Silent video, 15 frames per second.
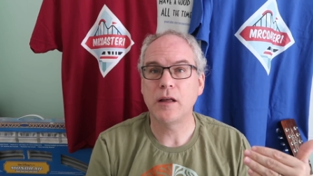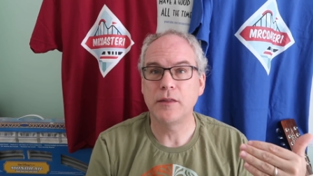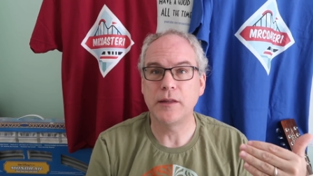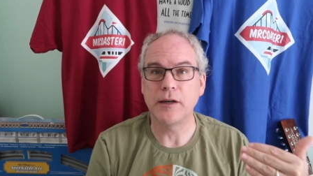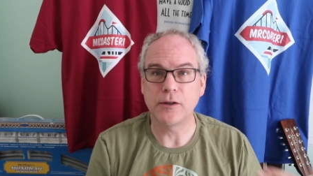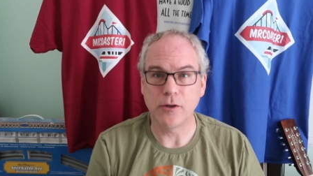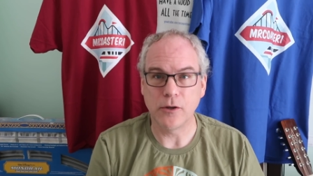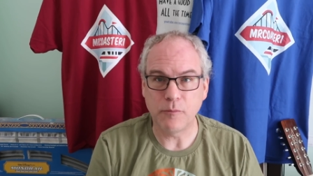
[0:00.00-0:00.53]

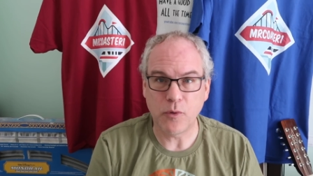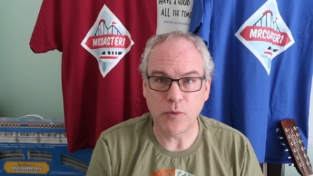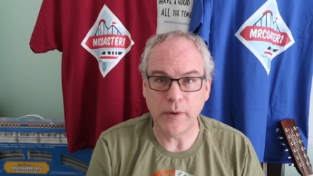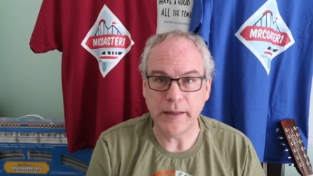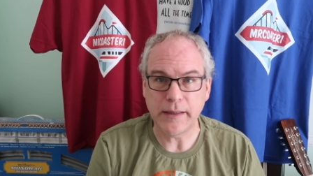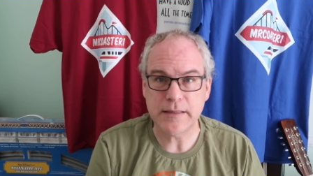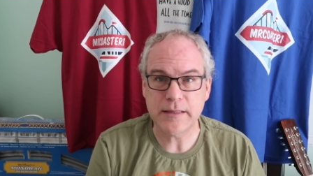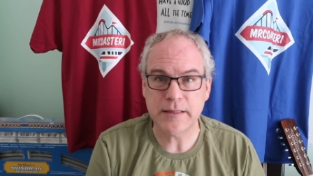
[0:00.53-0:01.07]
their hold
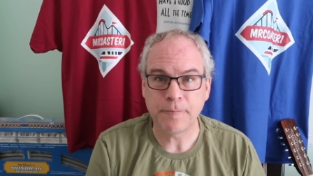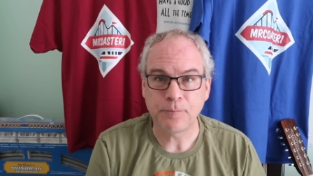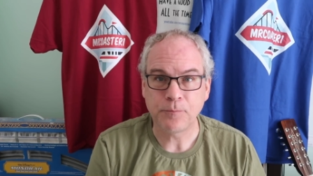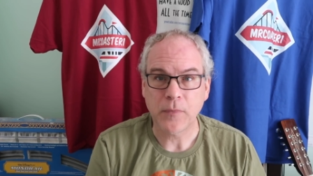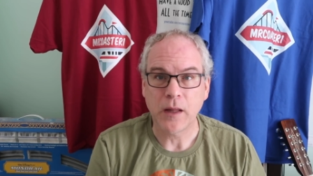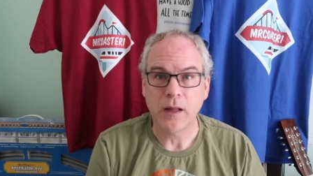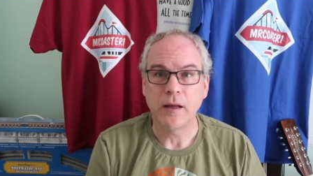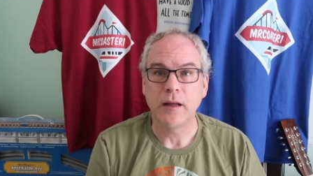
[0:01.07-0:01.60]
points.
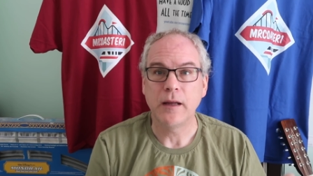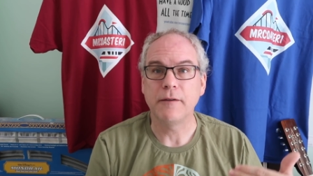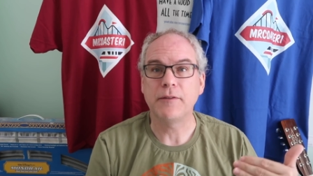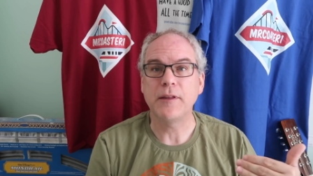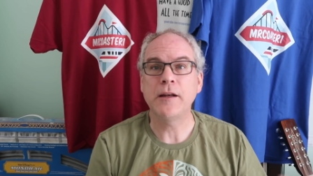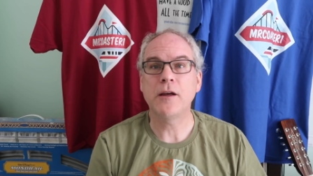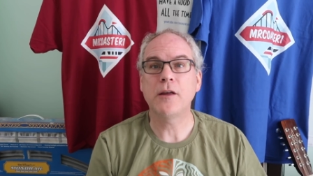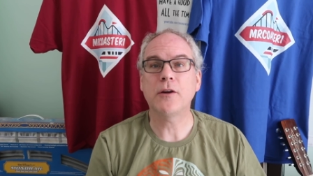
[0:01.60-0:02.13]
If
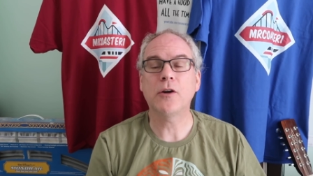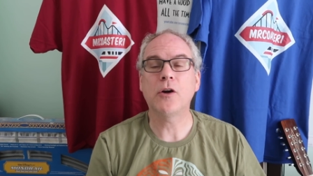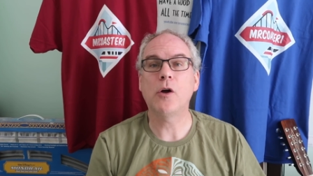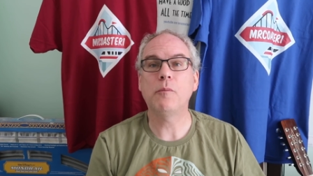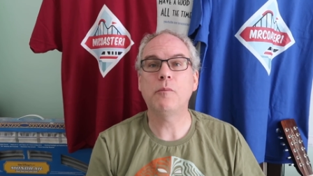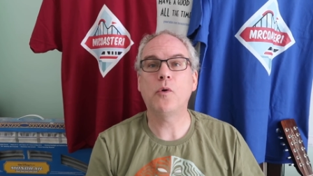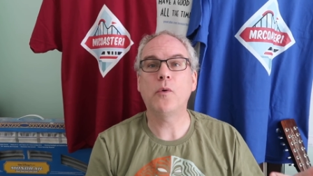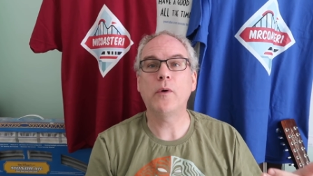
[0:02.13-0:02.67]
they know their
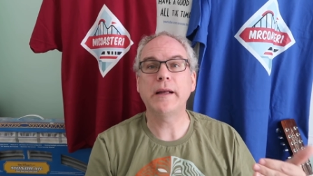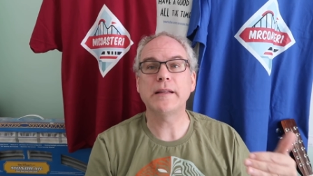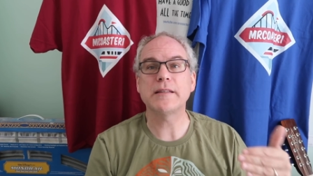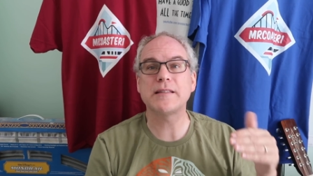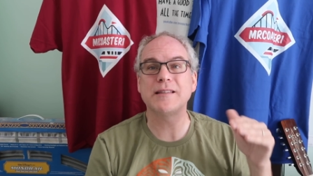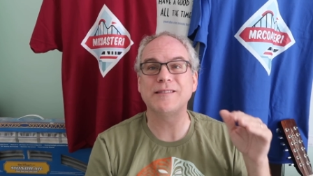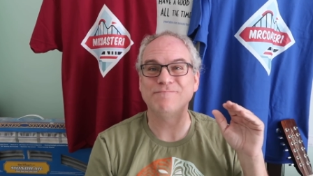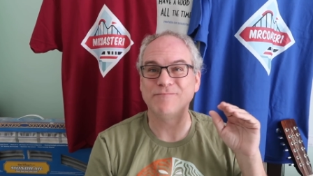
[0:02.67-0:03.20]
hold
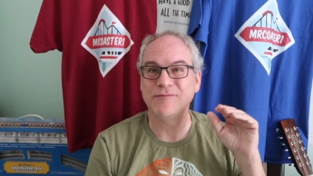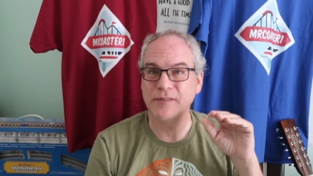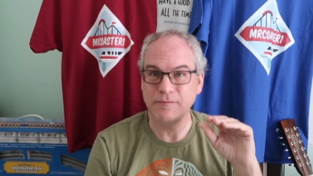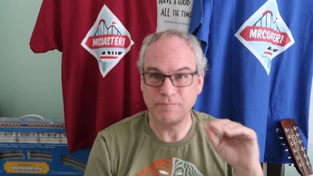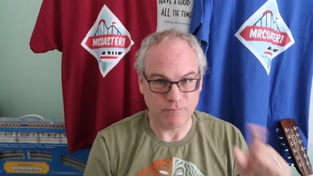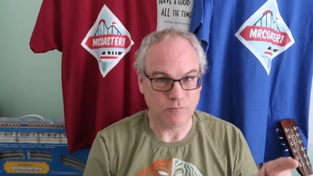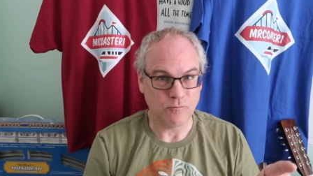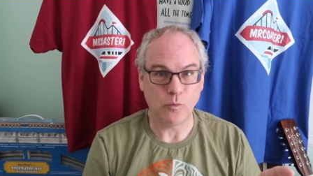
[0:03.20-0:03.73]
points,
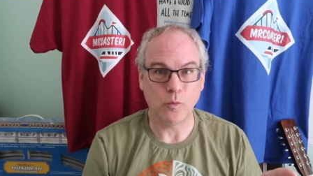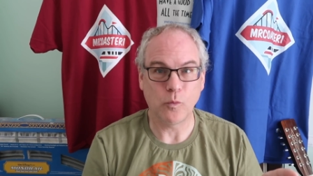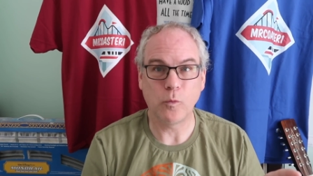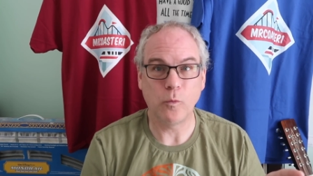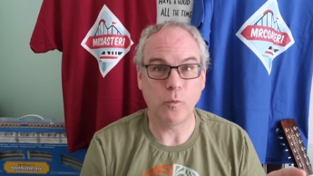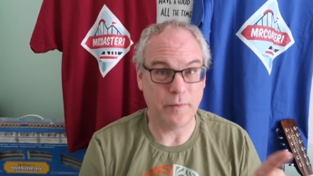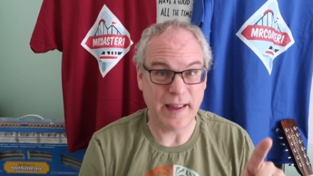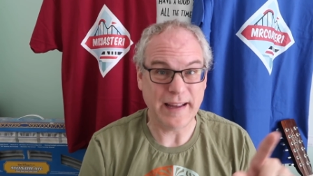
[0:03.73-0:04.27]

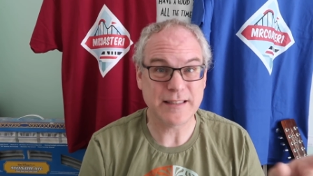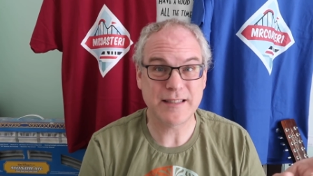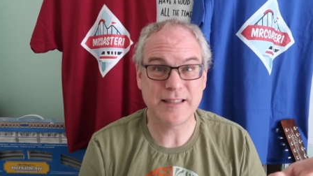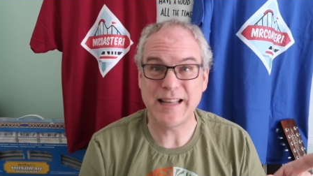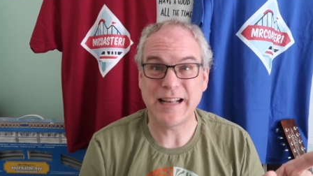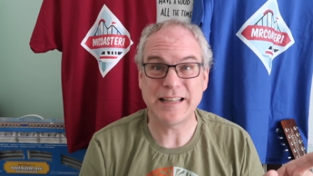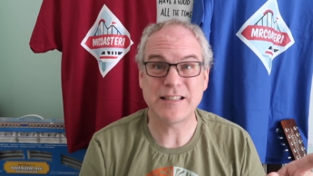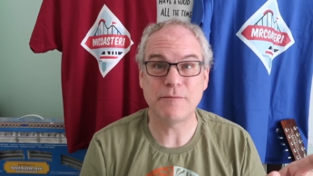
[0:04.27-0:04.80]
that's
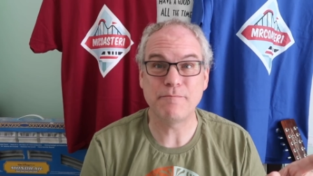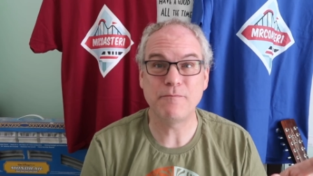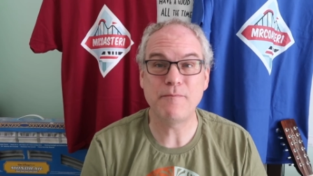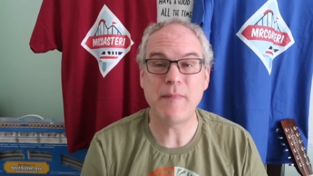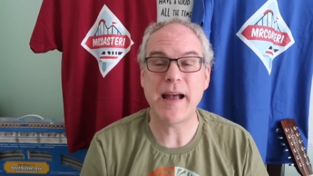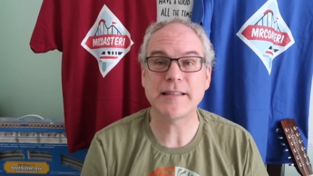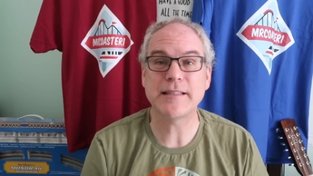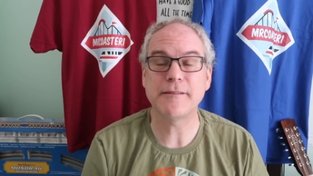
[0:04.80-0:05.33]
a
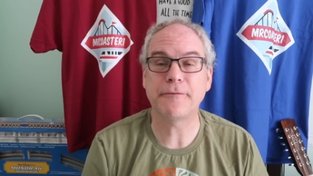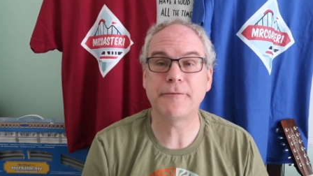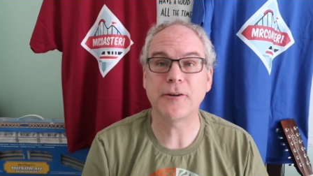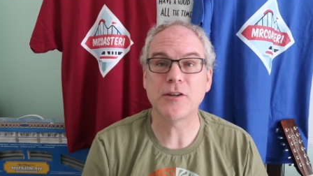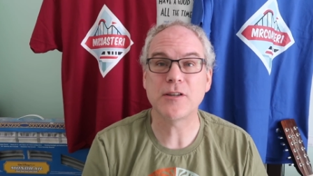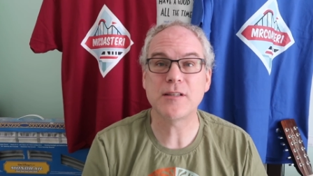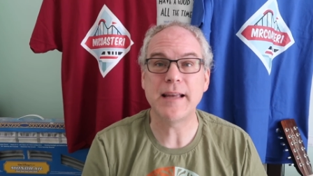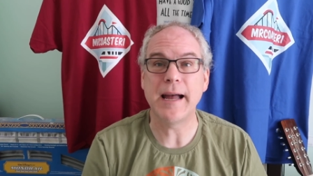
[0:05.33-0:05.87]
massive
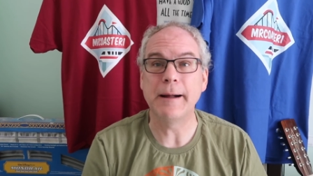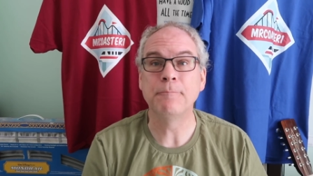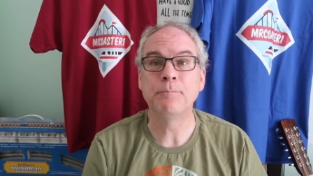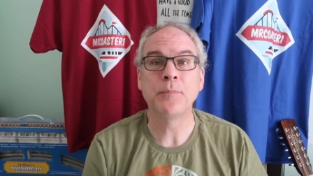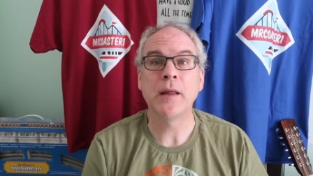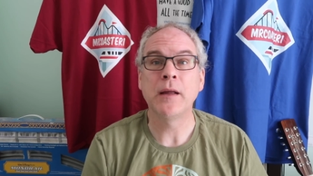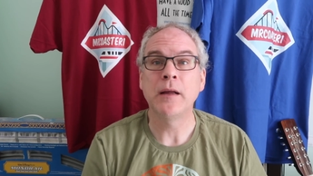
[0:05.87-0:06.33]
first step.